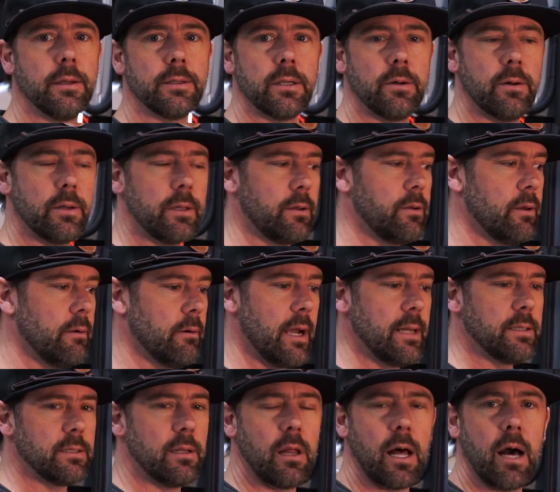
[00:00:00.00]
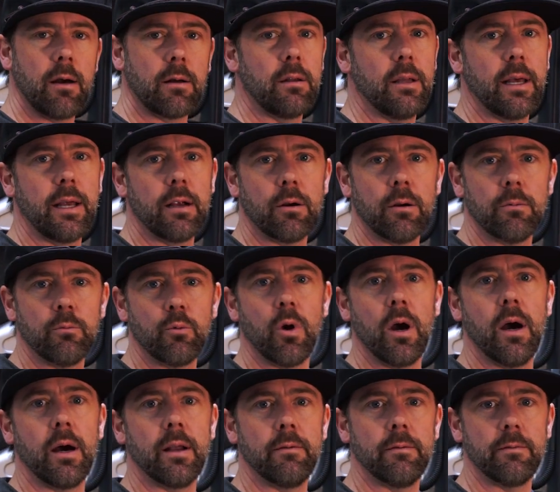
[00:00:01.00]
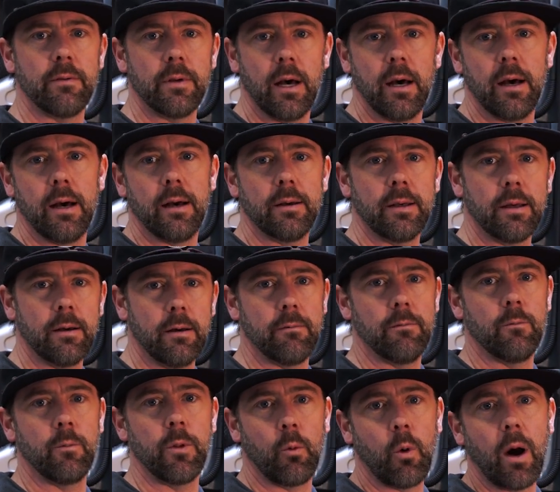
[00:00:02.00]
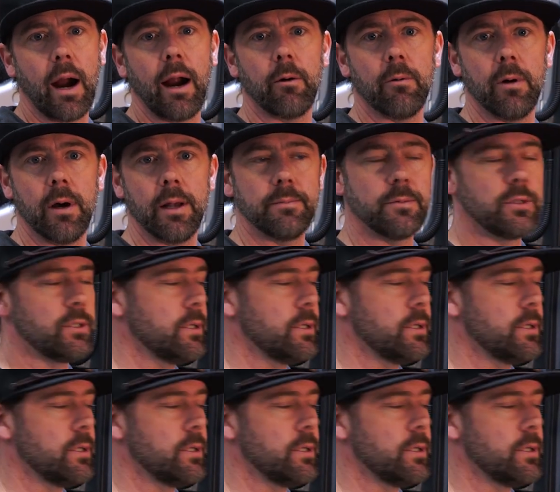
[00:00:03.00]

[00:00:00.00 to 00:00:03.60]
So it creates a lot cleaner run of the wire run.